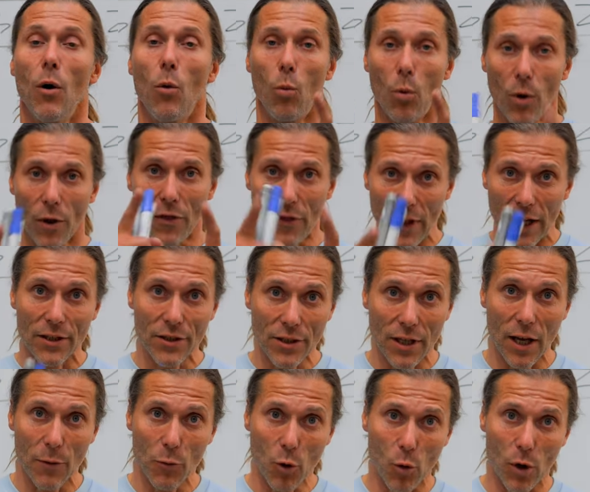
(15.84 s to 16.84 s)
with that
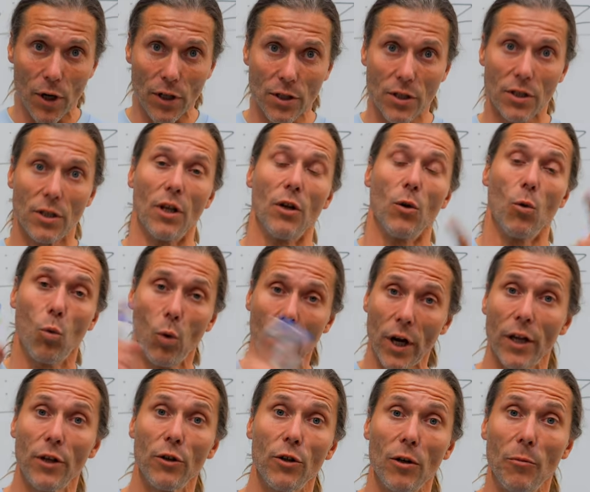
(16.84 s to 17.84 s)
same question.
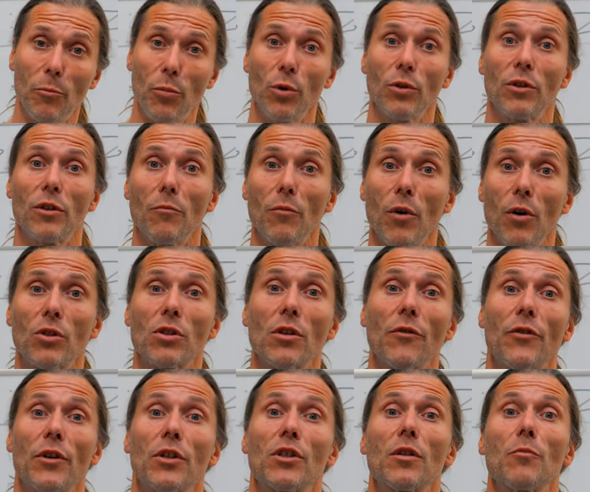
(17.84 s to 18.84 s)
Where do you put the most
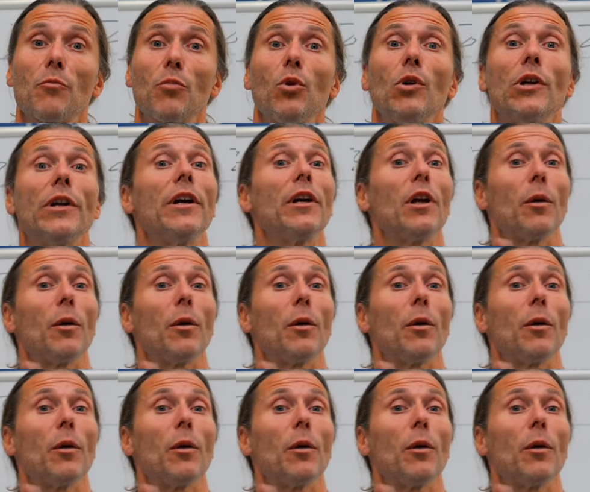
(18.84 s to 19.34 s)
efficient pulley in